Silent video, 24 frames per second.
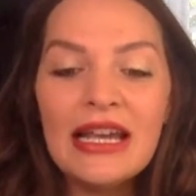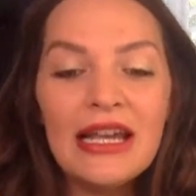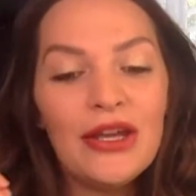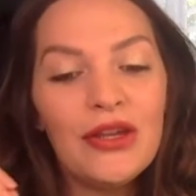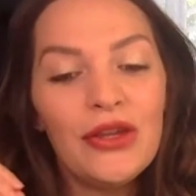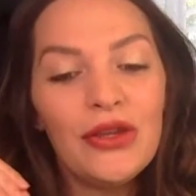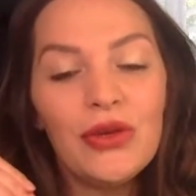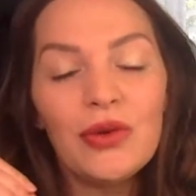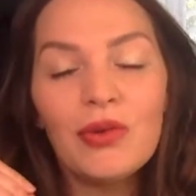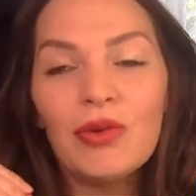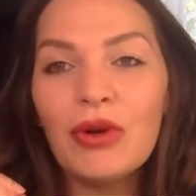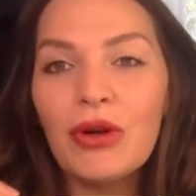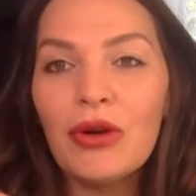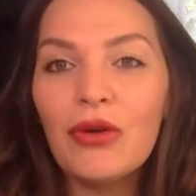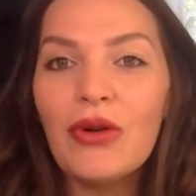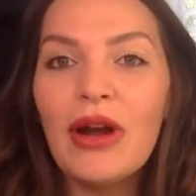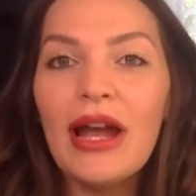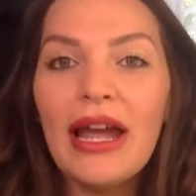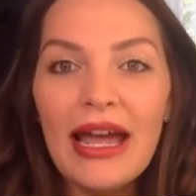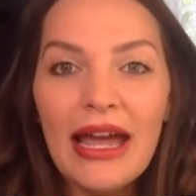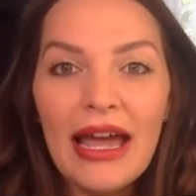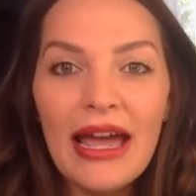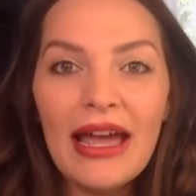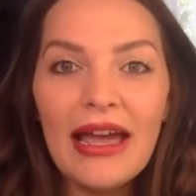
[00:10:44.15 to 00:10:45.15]
You
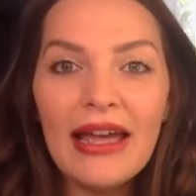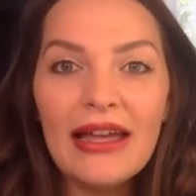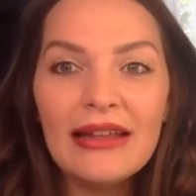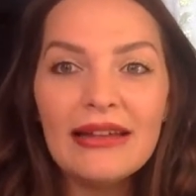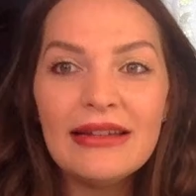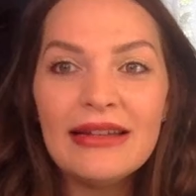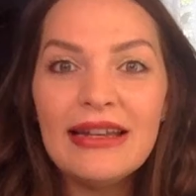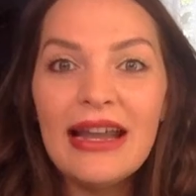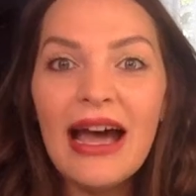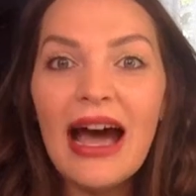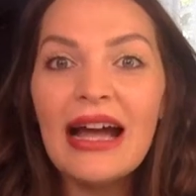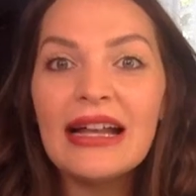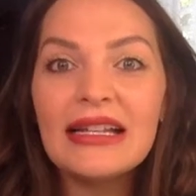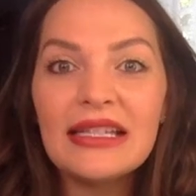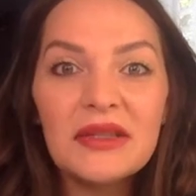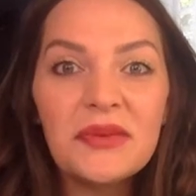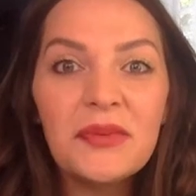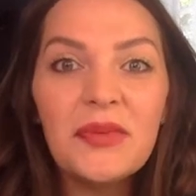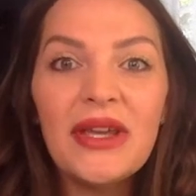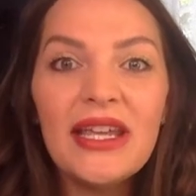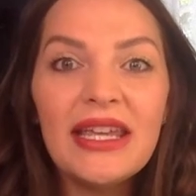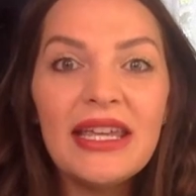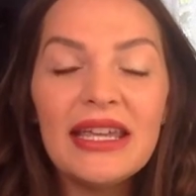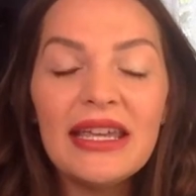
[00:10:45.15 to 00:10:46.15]
regret not
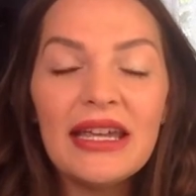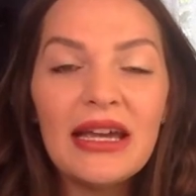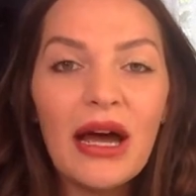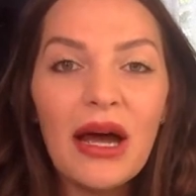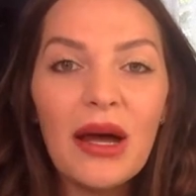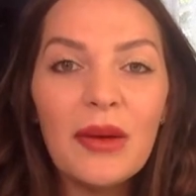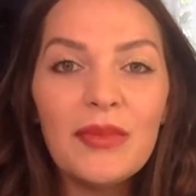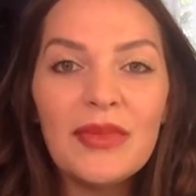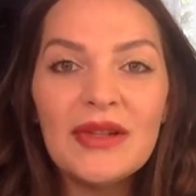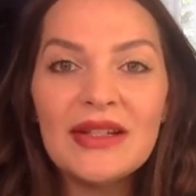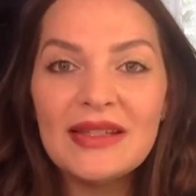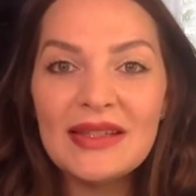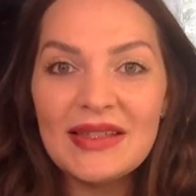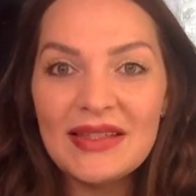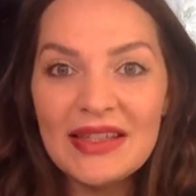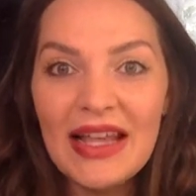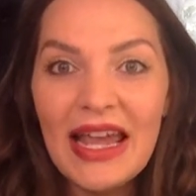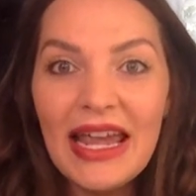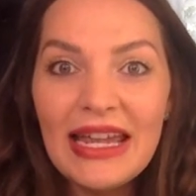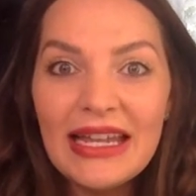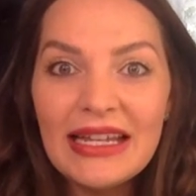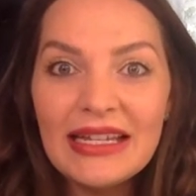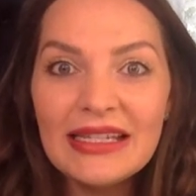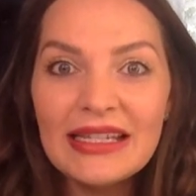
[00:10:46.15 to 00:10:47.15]
speaking up and
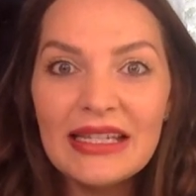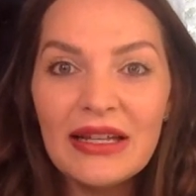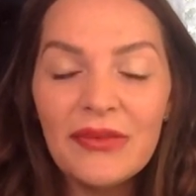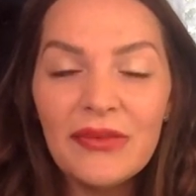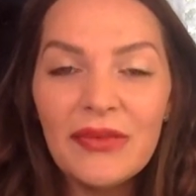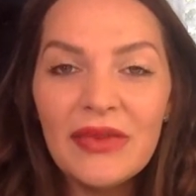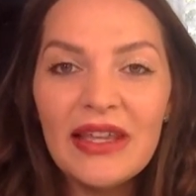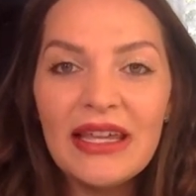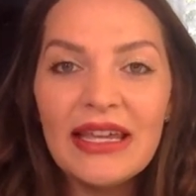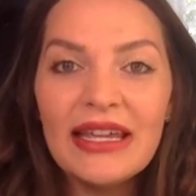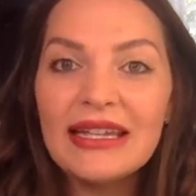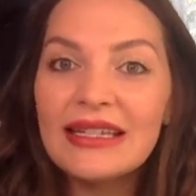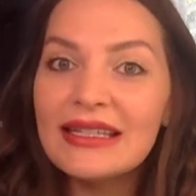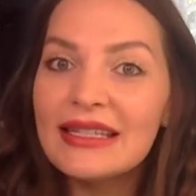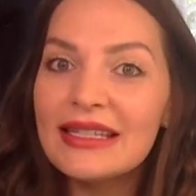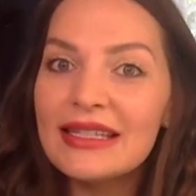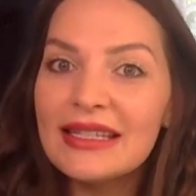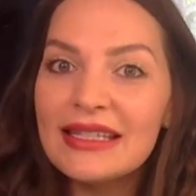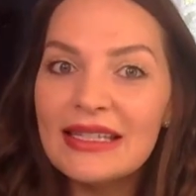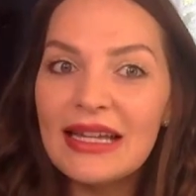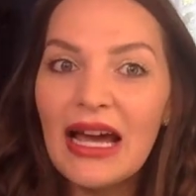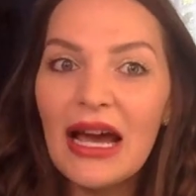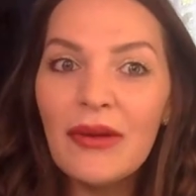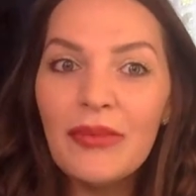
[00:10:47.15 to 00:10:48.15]
saying something and
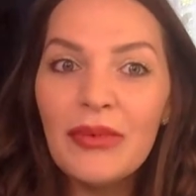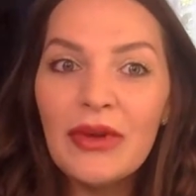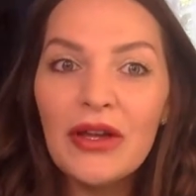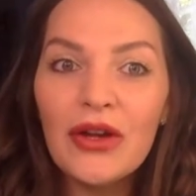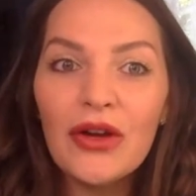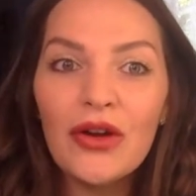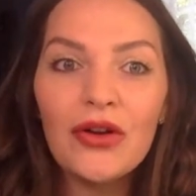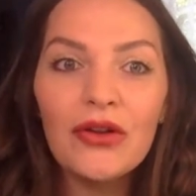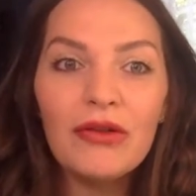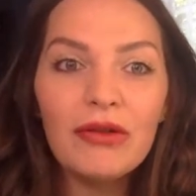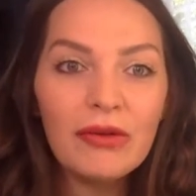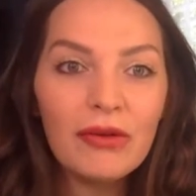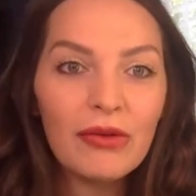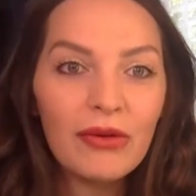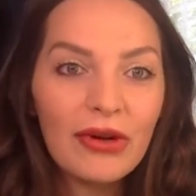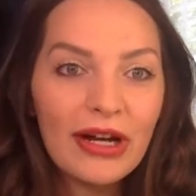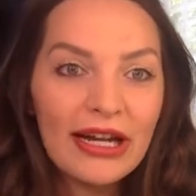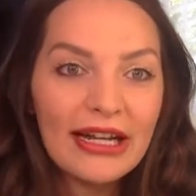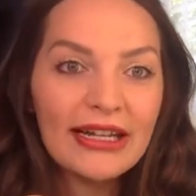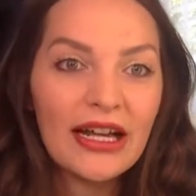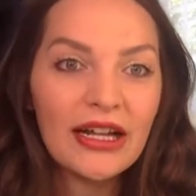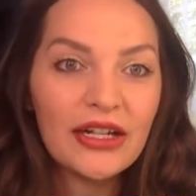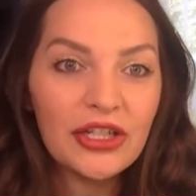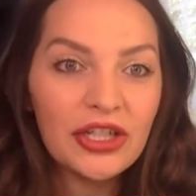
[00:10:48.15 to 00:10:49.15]
stopping her. You regret
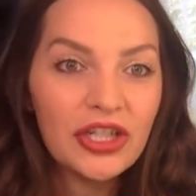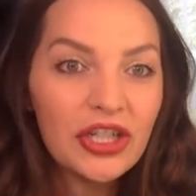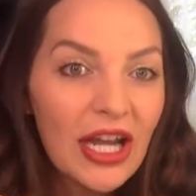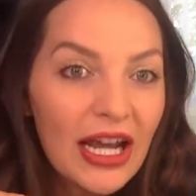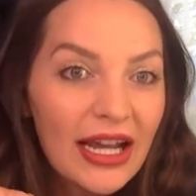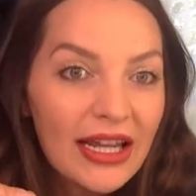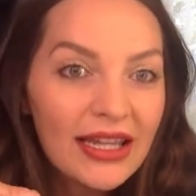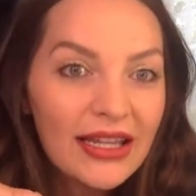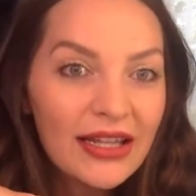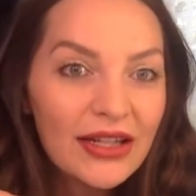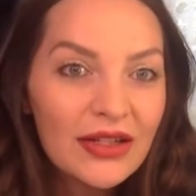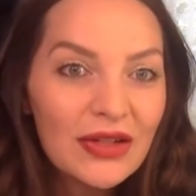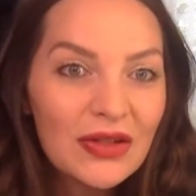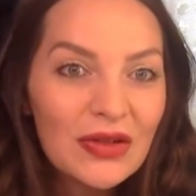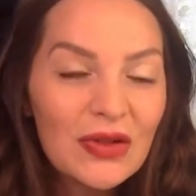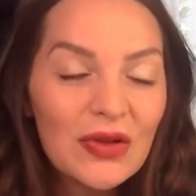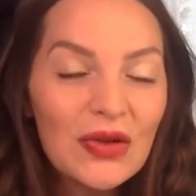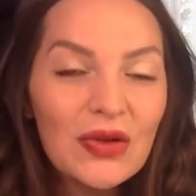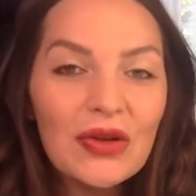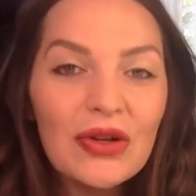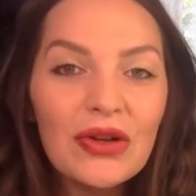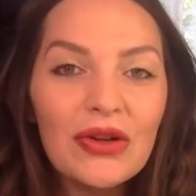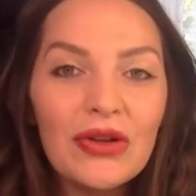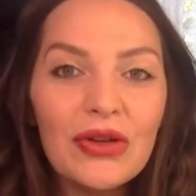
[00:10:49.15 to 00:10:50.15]
not checking
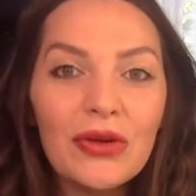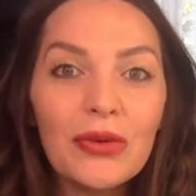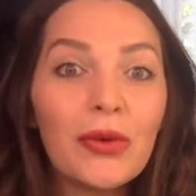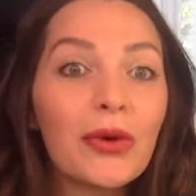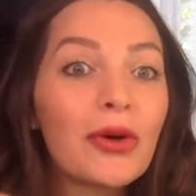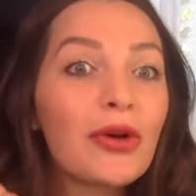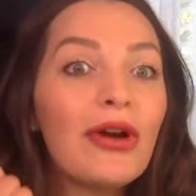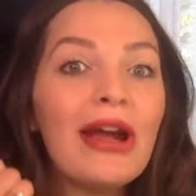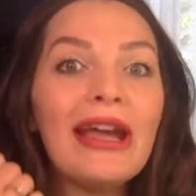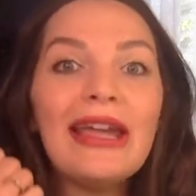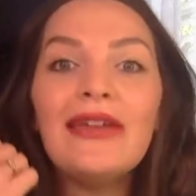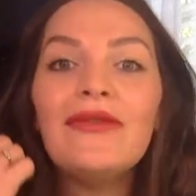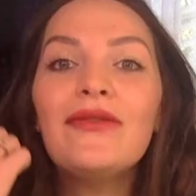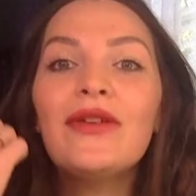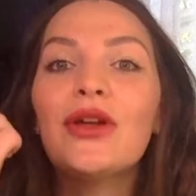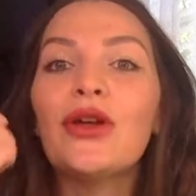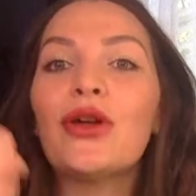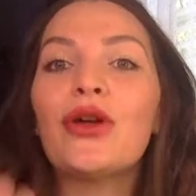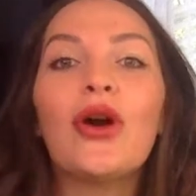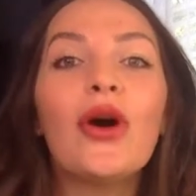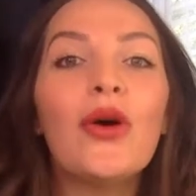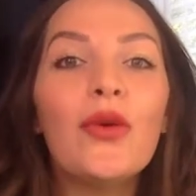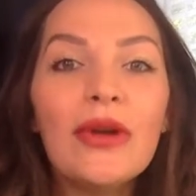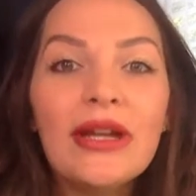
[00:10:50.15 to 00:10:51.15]
sooner. You regret even
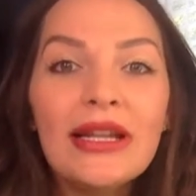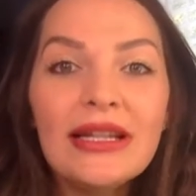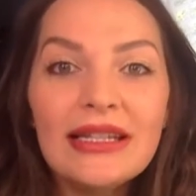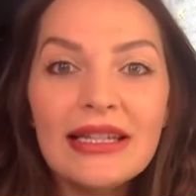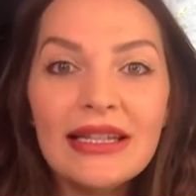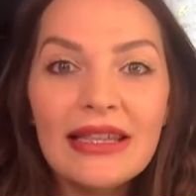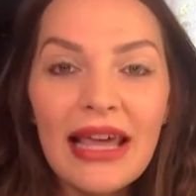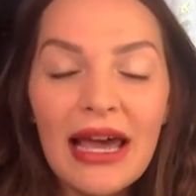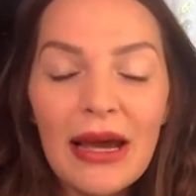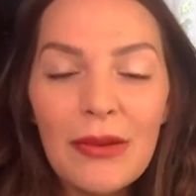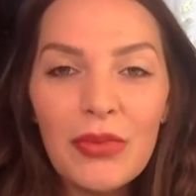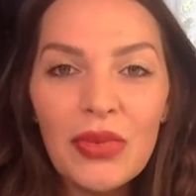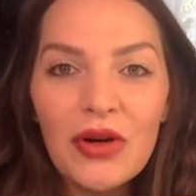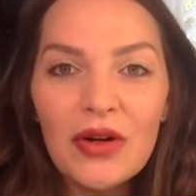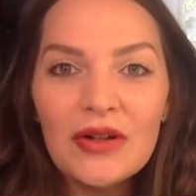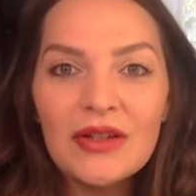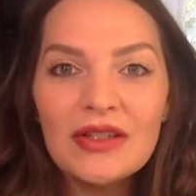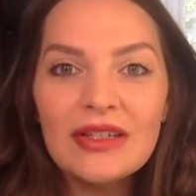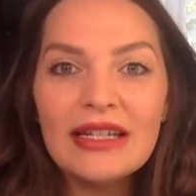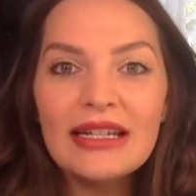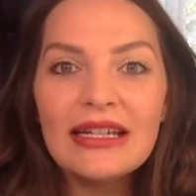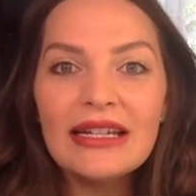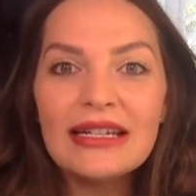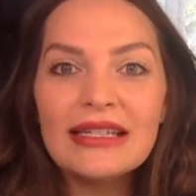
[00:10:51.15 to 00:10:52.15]
going to that
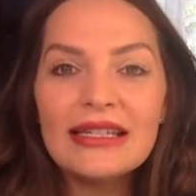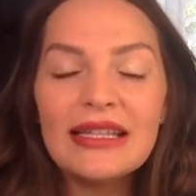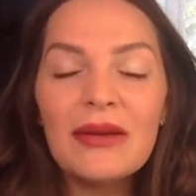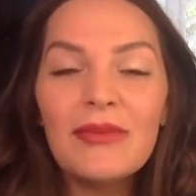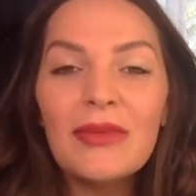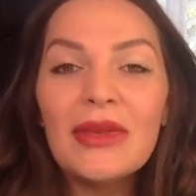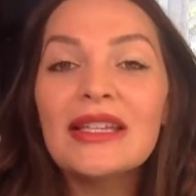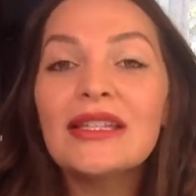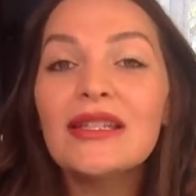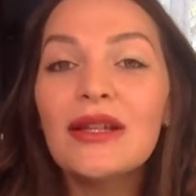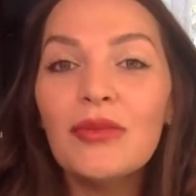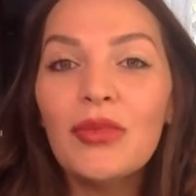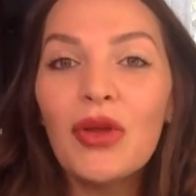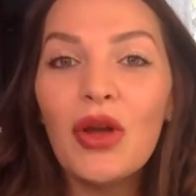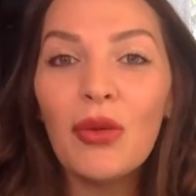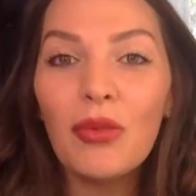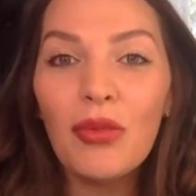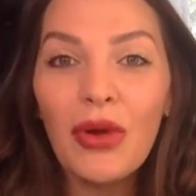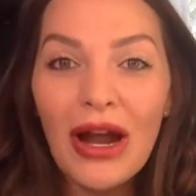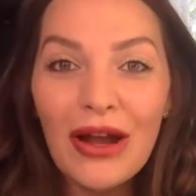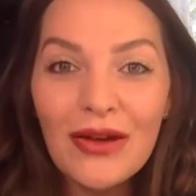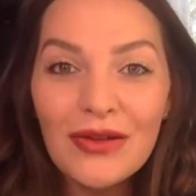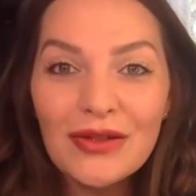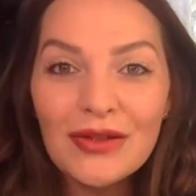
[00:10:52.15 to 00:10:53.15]
person because they messed up your
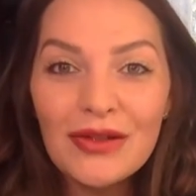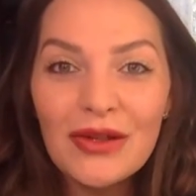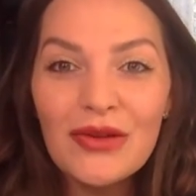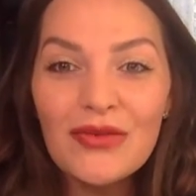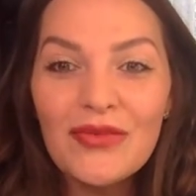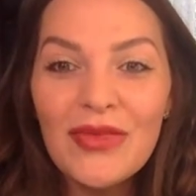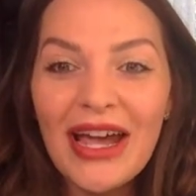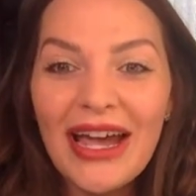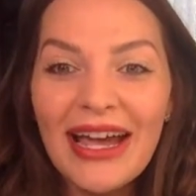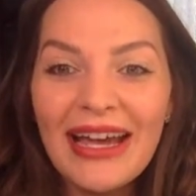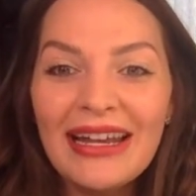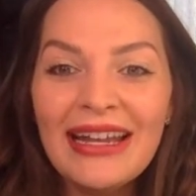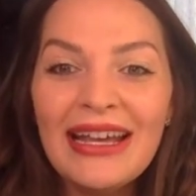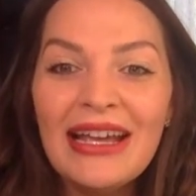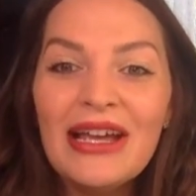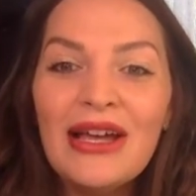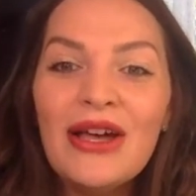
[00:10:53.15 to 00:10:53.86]
brows so bad.